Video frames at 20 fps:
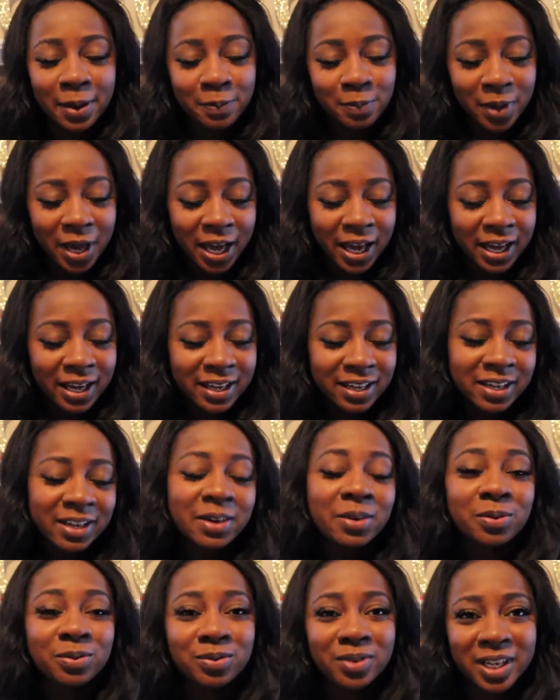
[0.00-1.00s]
I'm
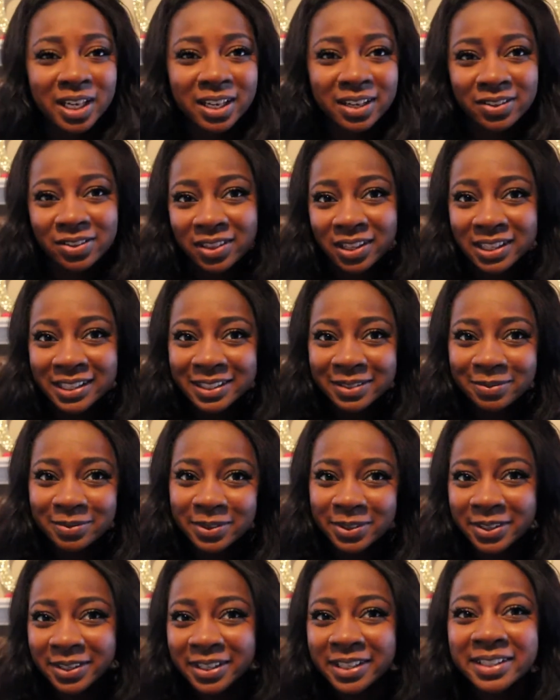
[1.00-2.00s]
back with some
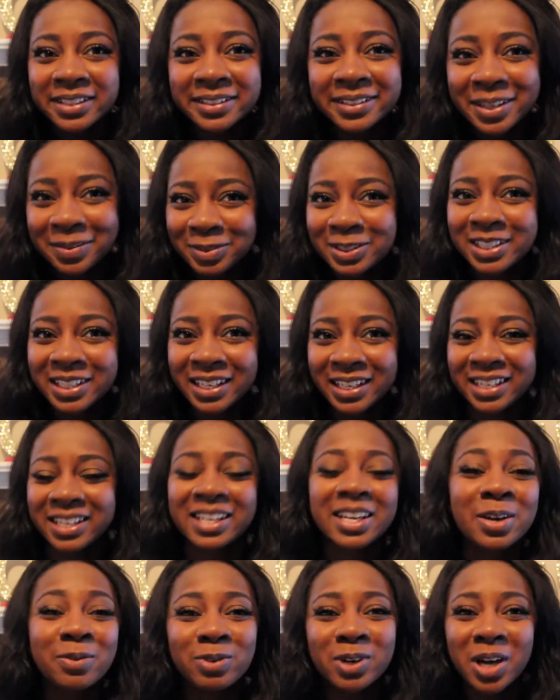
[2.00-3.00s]
more lipstick
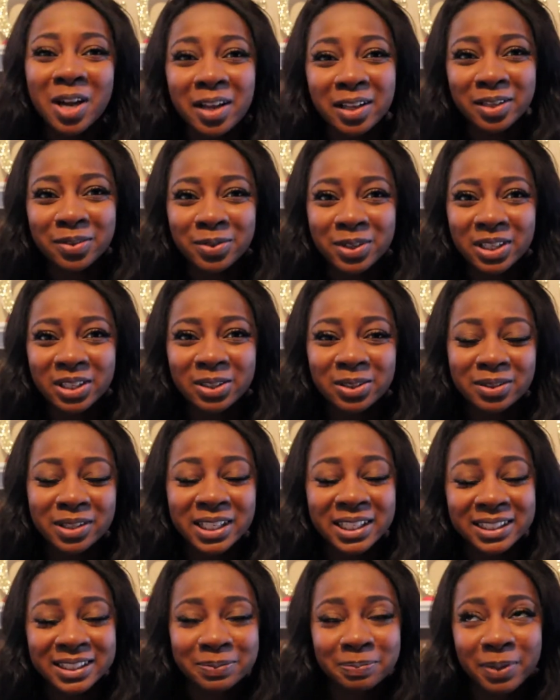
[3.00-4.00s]
for all of you.
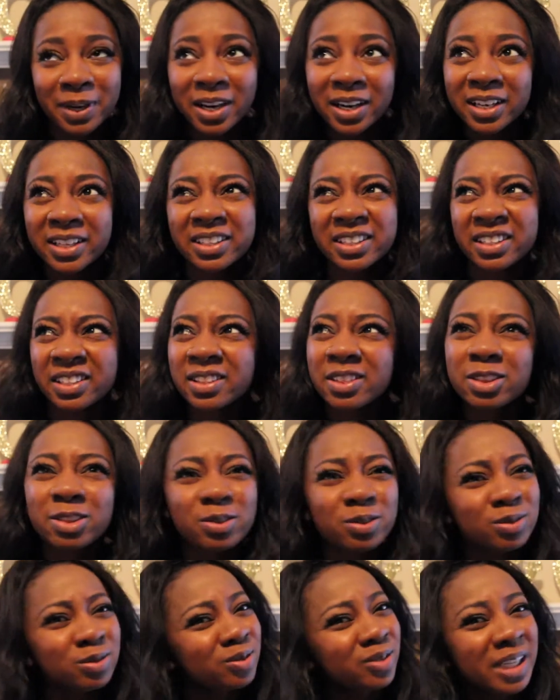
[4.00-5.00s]
It's part
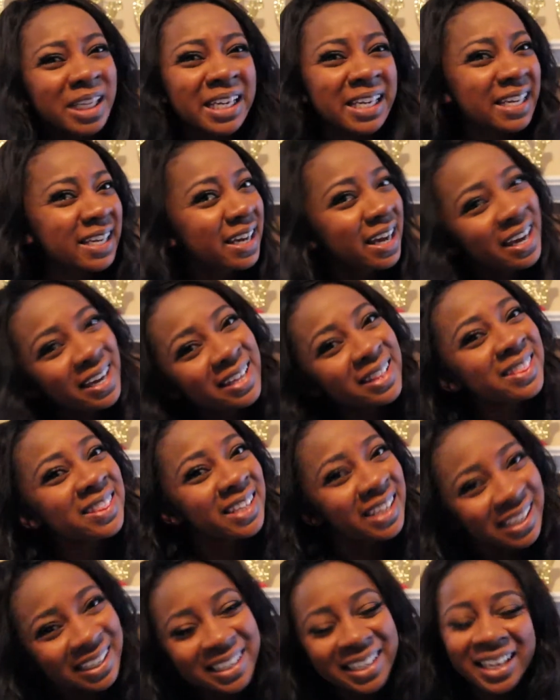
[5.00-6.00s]
3, I
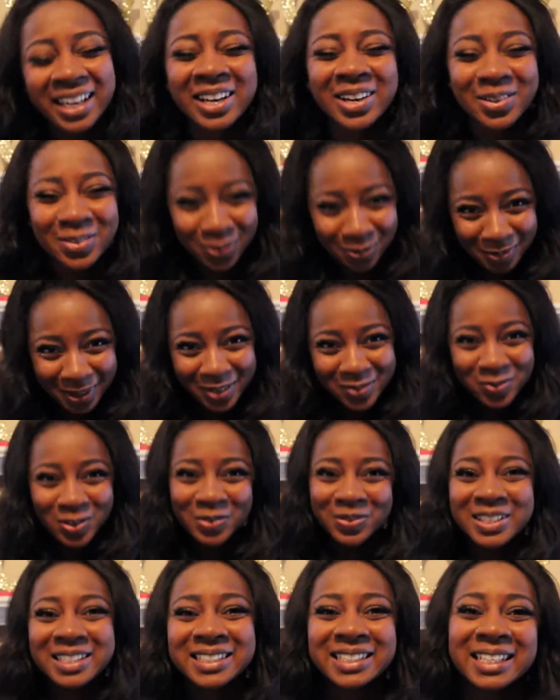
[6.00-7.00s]
think, of my
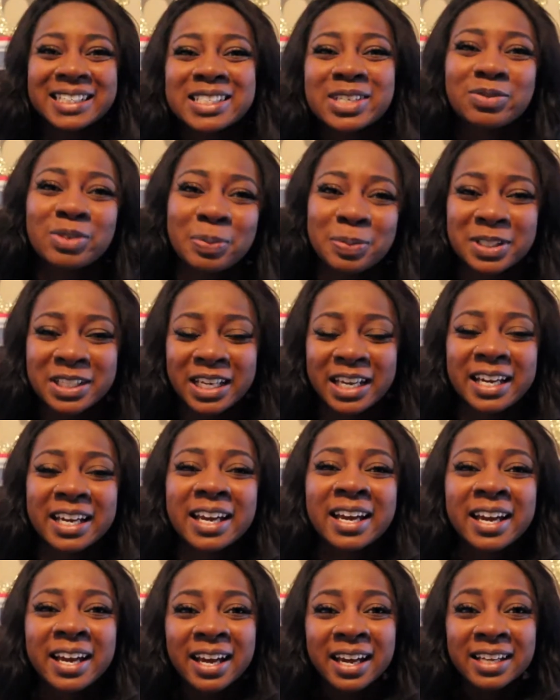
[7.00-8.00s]
50 Shades of
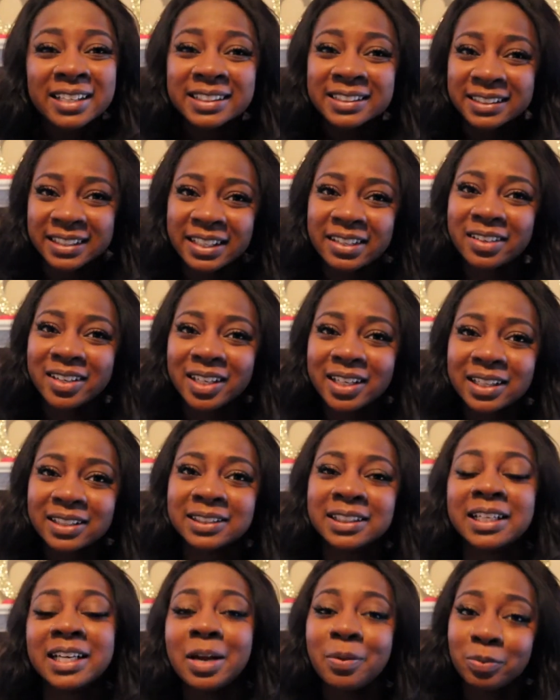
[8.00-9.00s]
Lipstick
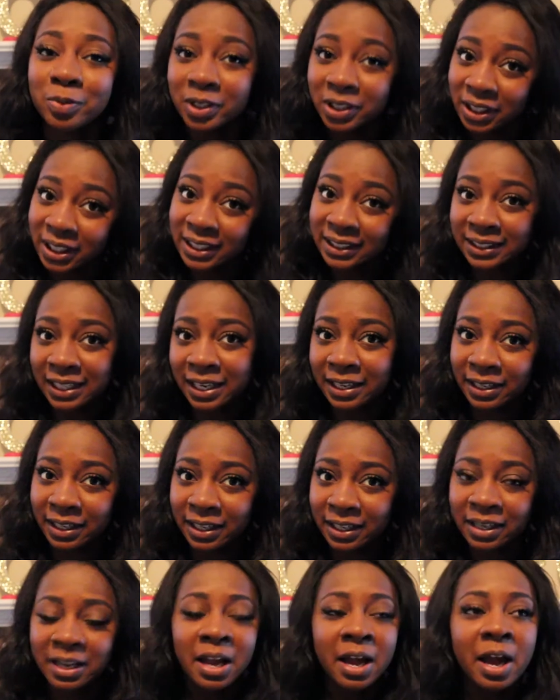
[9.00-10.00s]
series, and I'm really
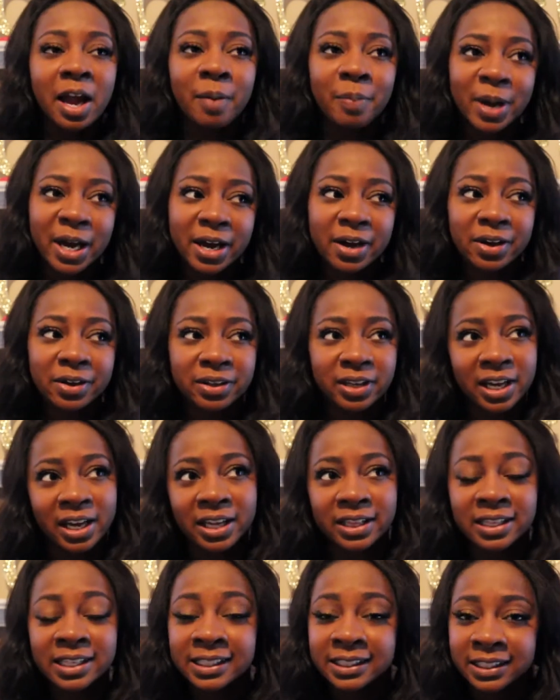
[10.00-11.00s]
excited about
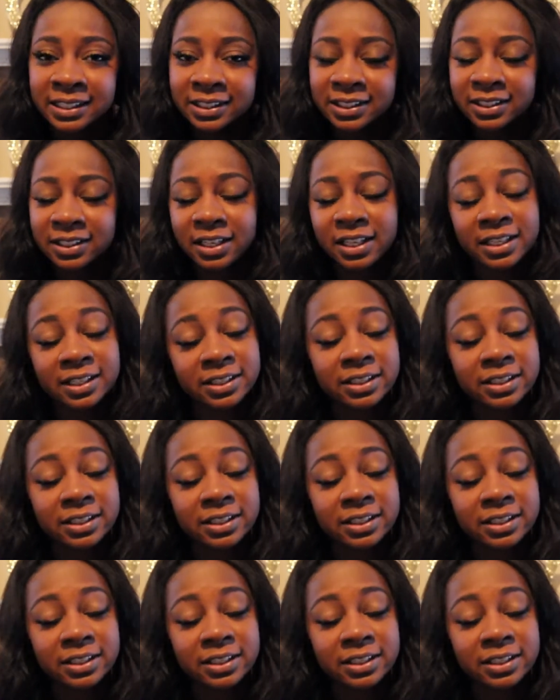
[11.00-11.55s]
this this